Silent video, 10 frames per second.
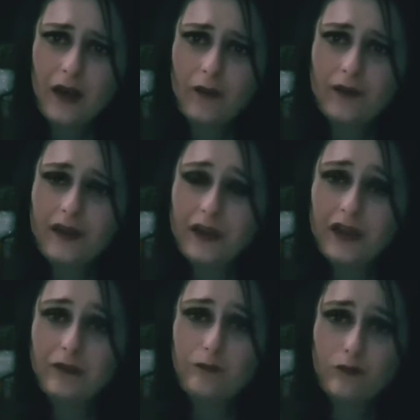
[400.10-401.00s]
and
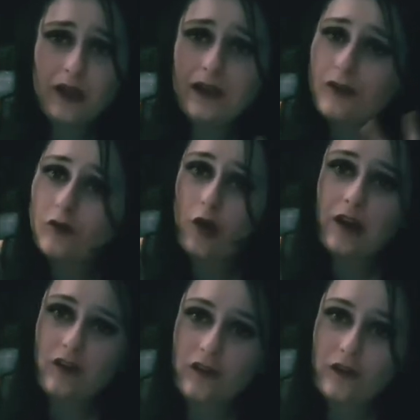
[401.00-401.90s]
the
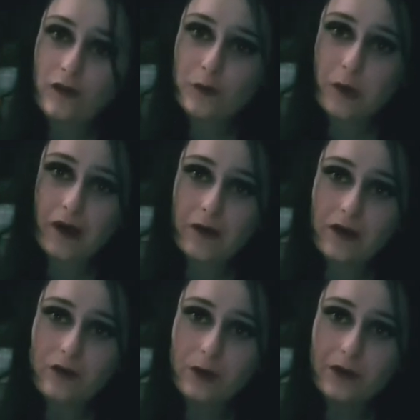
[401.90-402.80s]
illustrations as well
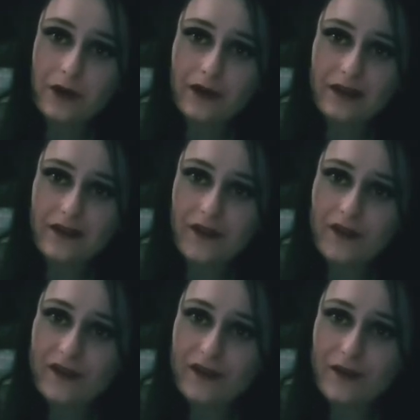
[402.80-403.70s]
give you an idea that
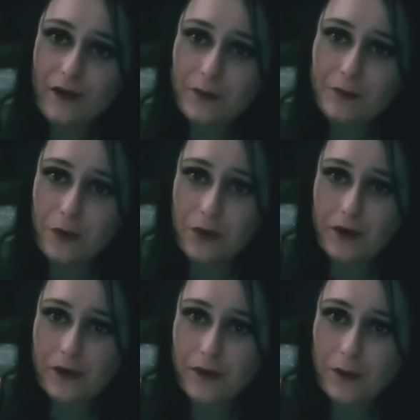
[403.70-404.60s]
this is not a
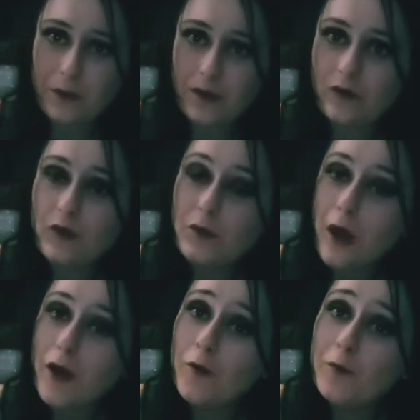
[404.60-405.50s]
book that will give you
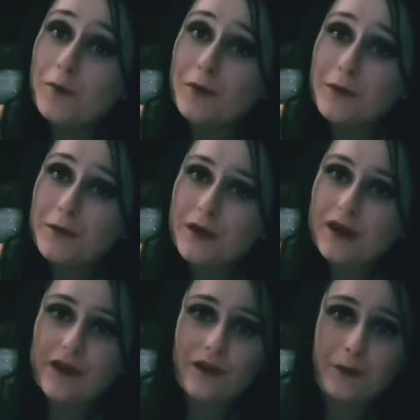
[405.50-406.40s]
hope.
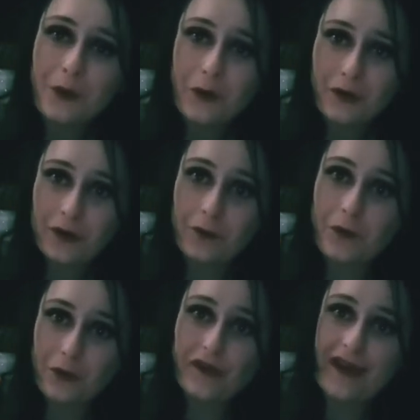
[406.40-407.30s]
It is a book
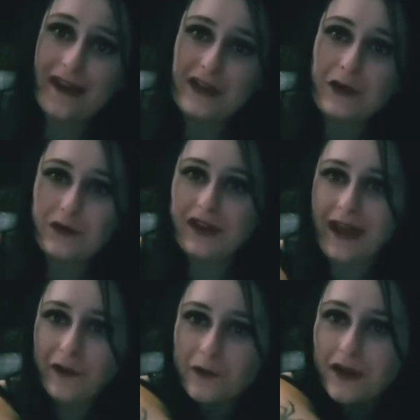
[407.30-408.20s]
that will tear you
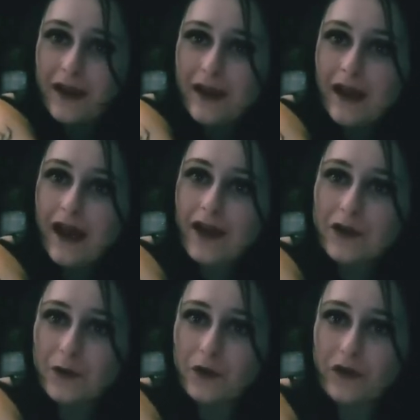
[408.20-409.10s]
down
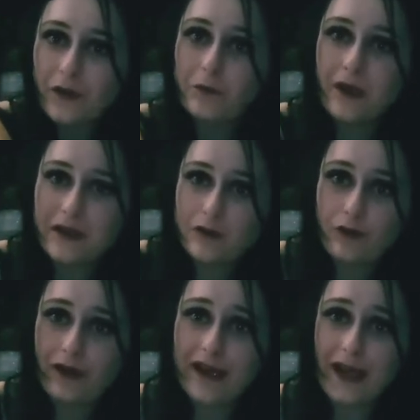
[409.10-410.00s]
and also make you
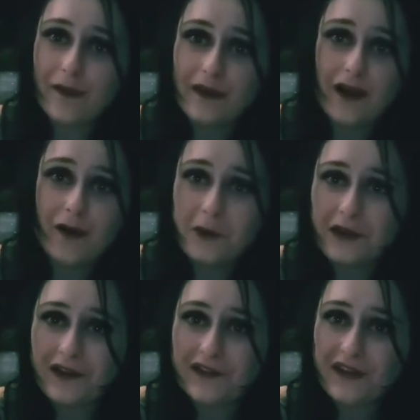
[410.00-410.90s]
freak out. The
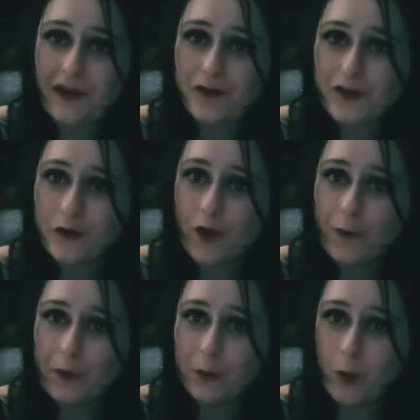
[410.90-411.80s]
artwork itself is
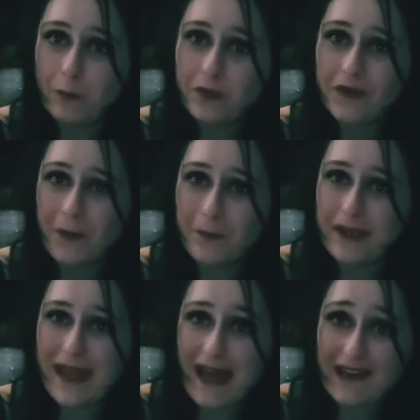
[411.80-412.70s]
very Rob
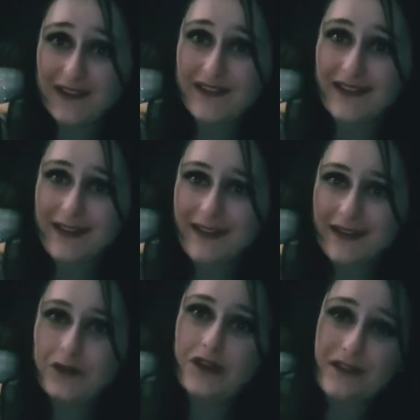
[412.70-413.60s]
Zombie-esque,
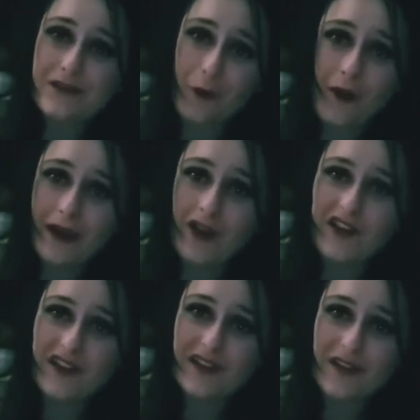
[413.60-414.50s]
which is why I
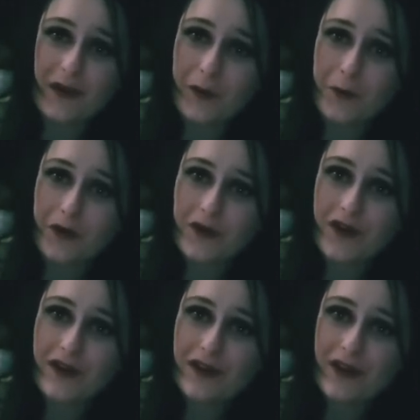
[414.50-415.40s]
liked it so much.
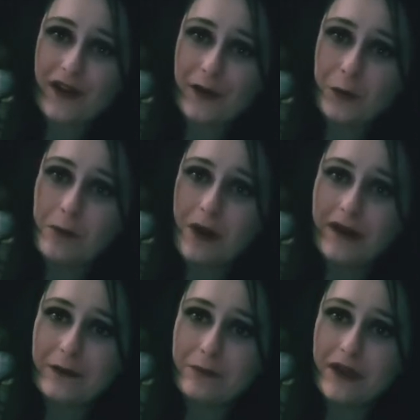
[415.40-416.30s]
It kind of
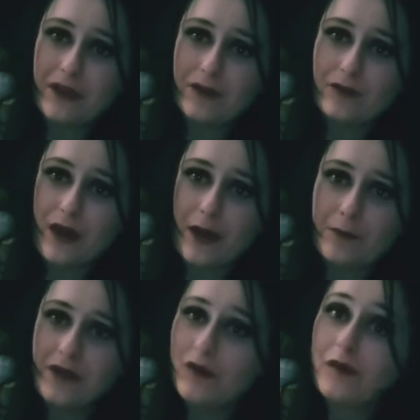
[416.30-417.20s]
reminded me of
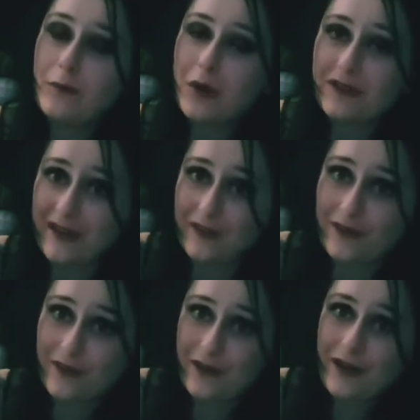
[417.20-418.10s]
Beavis and
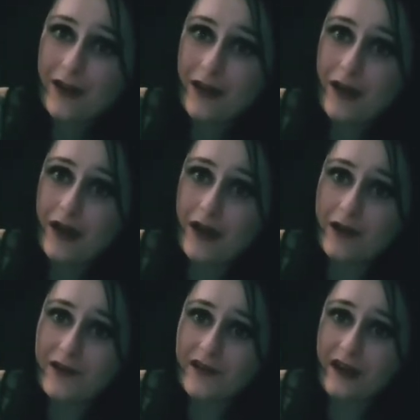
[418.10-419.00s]
Butthead's
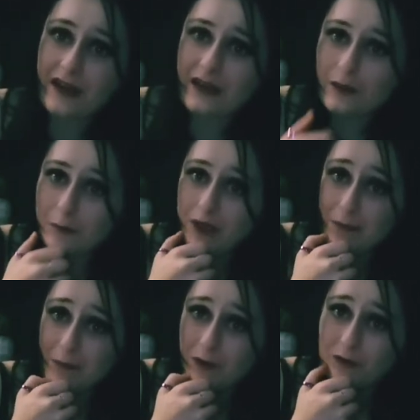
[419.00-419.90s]
scene in the
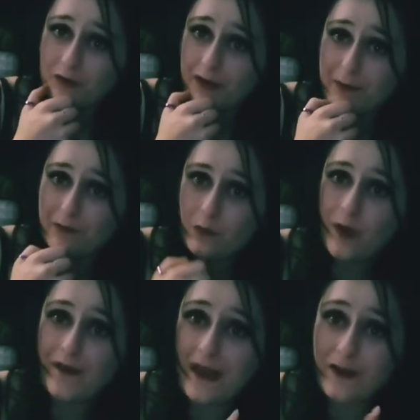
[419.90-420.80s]
big movie
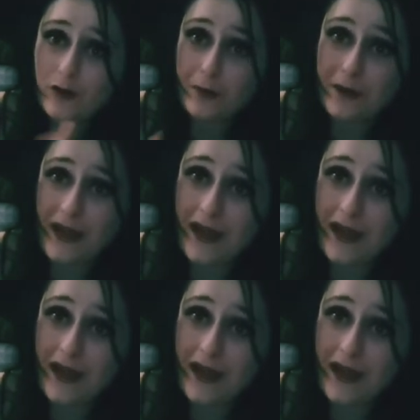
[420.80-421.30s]
where they're tripping